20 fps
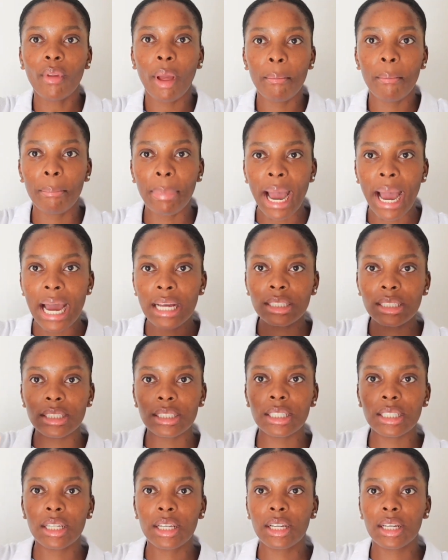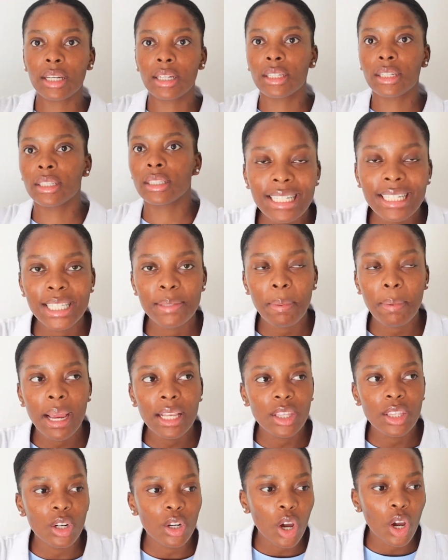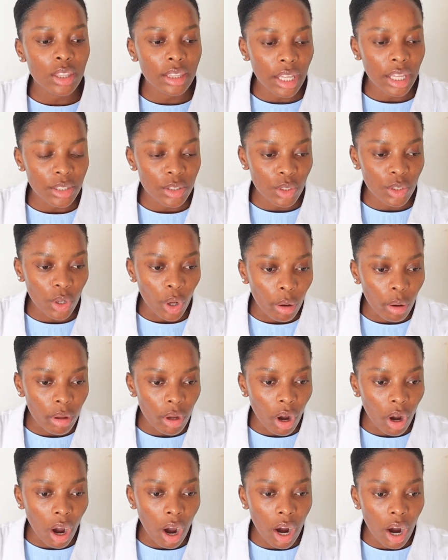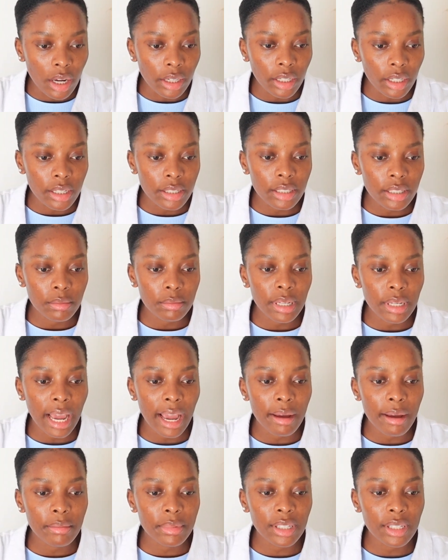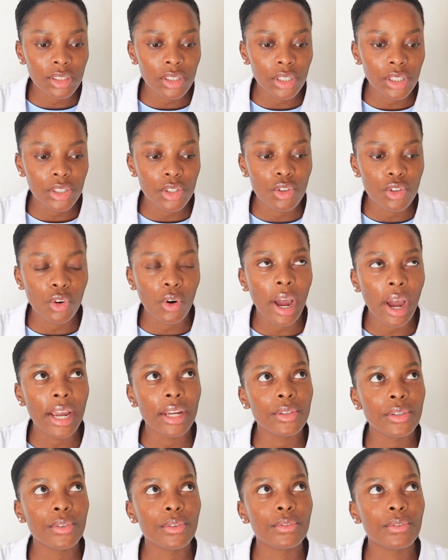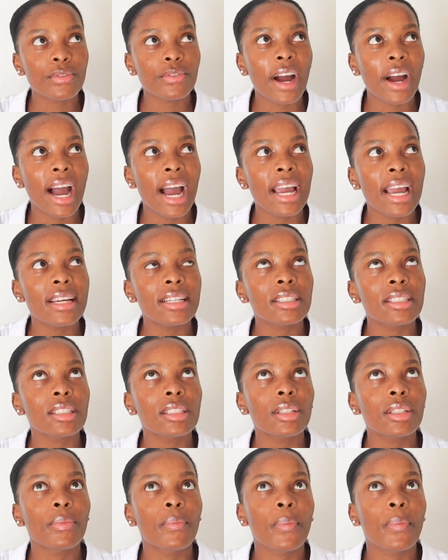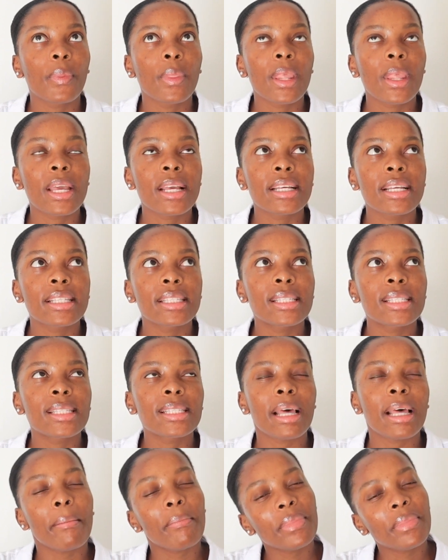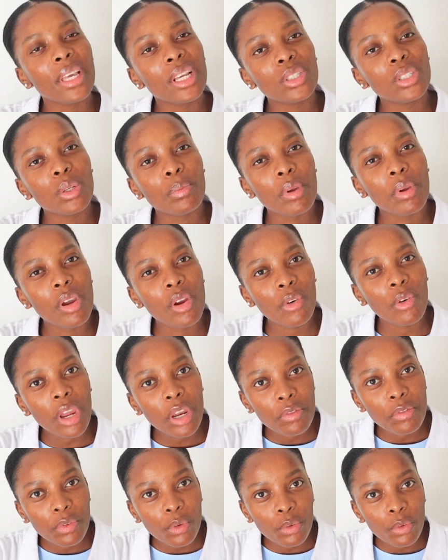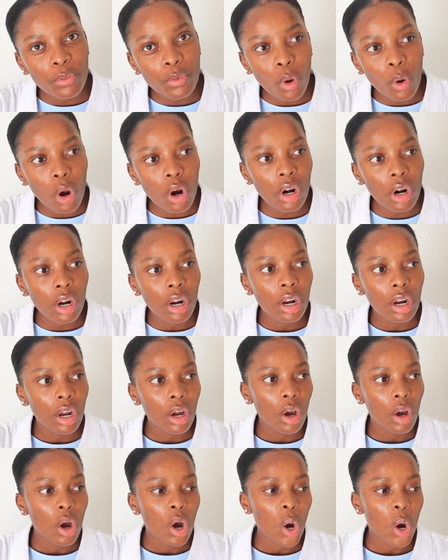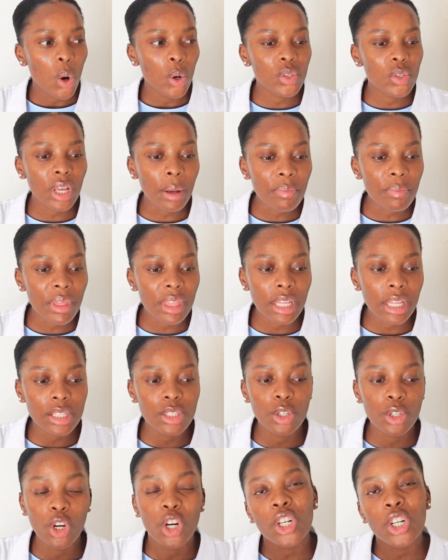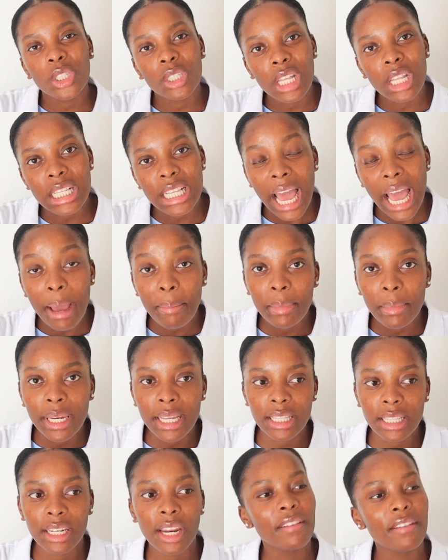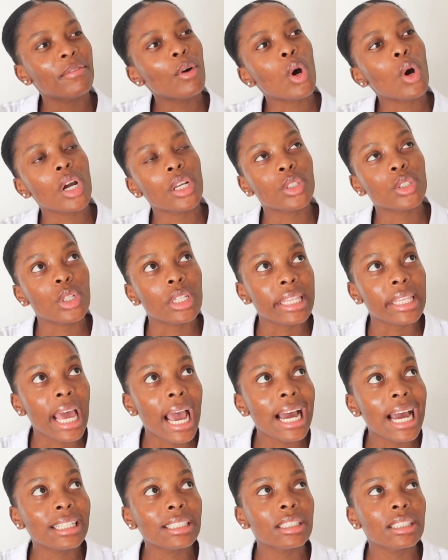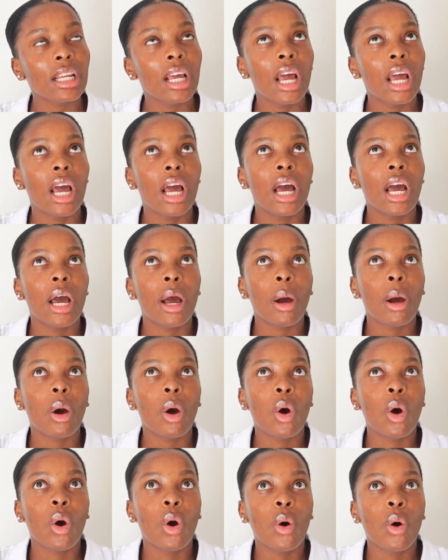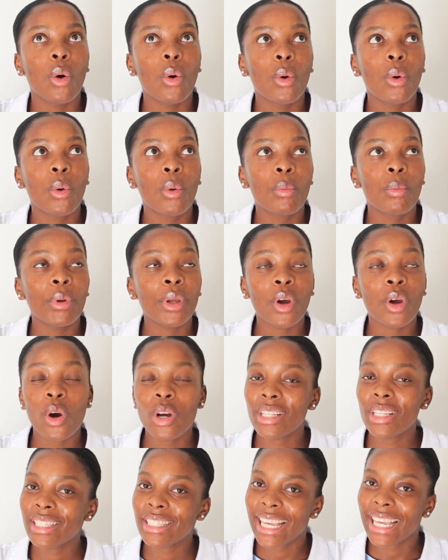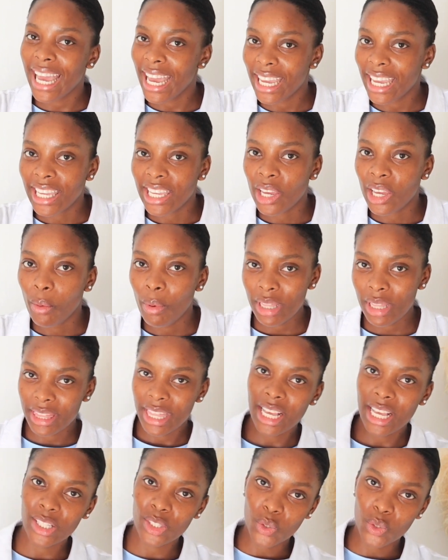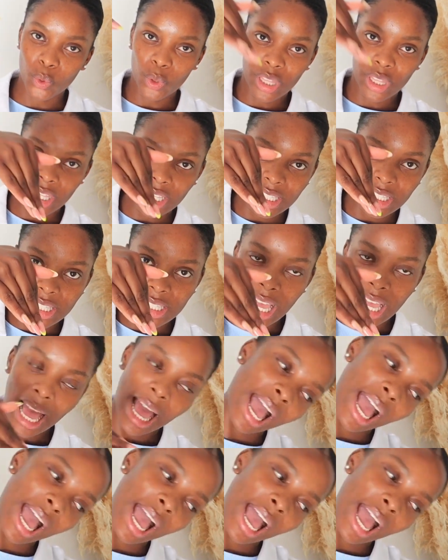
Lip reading: But despite the lot that's going on, sometimes I just try to find something to be grateful for, or something that's good that's happening. Then I focus on that, because yay, when things do this,